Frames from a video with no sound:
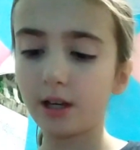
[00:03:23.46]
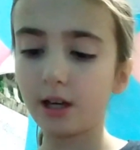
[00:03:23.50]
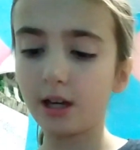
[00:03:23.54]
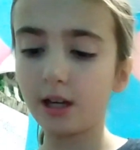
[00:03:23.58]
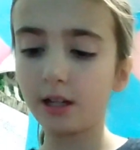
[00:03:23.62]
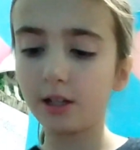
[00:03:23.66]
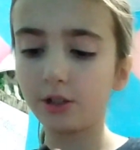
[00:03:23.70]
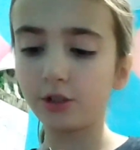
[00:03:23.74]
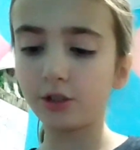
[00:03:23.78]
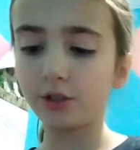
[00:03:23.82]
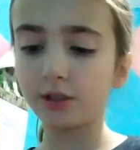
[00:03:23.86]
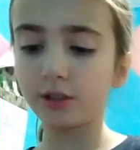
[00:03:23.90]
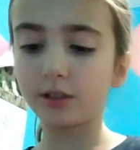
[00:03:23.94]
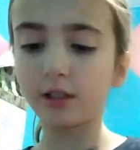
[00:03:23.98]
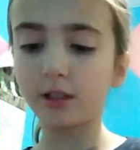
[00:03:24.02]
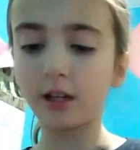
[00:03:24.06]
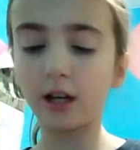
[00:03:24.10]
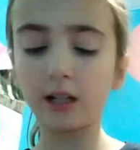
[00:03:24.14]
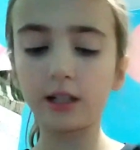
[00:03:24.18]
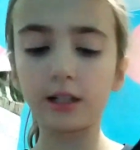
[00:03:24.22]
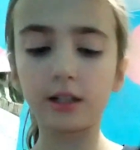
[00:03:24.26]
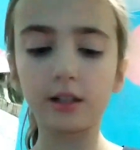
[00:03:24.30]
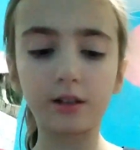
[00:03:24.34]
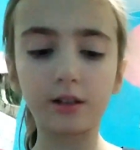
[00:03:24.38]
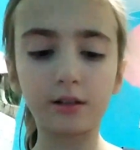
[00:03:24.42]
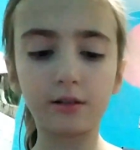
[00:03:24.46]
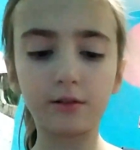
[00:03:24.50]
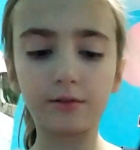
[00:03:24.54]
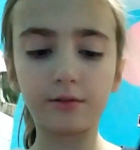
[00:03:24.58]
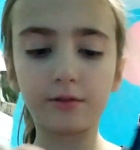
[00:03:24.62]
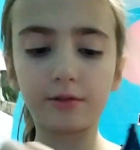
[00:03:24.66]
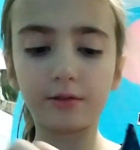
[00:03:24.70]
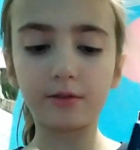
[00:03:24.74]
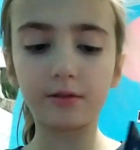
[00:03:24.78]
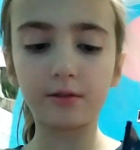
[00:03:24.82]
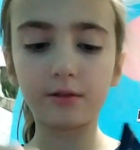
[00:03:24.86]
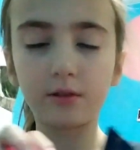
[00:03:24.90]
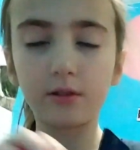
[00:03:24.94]
and just kind of
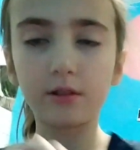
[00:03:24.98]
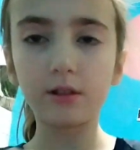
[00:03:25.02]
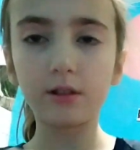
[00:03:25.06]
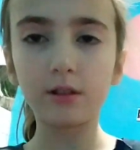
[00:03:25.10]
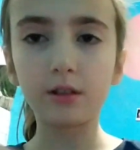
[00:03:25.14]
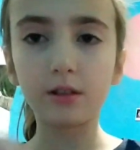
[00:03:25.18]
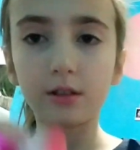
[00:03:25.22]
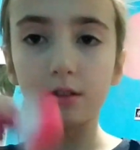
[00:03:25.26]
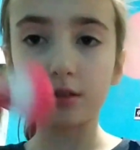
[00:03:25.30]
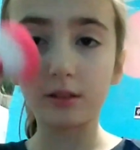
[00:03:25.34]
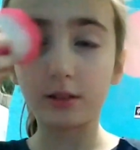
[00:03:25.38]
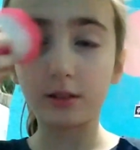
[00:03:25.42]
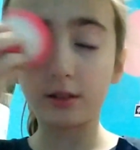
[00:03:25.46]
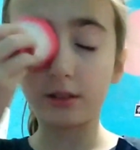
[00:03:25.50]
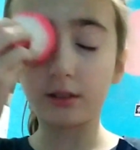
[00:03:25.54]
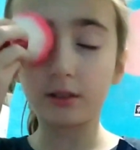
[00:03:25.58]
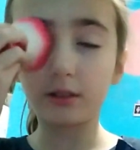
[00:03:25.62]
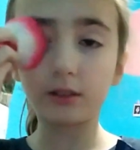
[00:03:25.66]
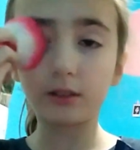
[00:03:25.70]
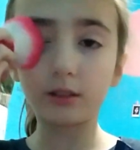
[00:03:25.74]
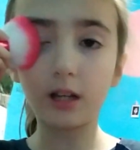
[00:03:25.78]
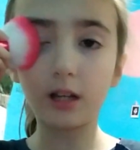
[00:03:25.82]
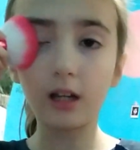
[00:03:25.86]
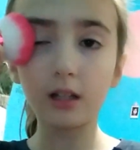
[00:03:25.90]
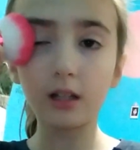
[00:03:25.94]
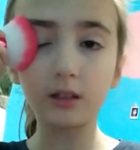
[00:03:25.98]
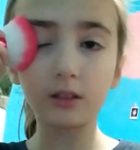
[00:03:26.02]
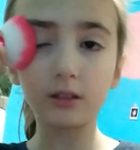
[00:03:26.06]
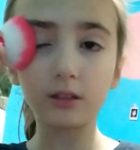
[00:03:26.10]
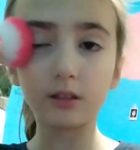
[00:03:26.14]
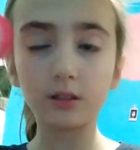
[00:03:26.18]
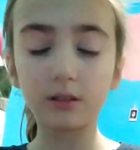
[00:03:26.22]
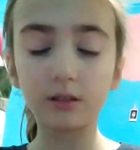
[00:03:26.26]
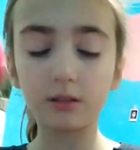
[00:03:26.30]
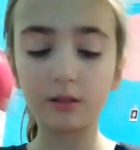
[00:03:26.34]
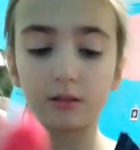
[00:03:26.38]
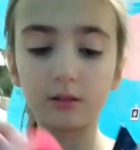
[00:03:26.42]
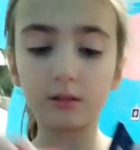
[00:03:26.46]

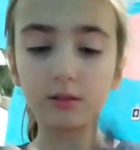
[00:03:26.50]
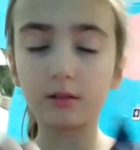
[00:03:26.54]
set.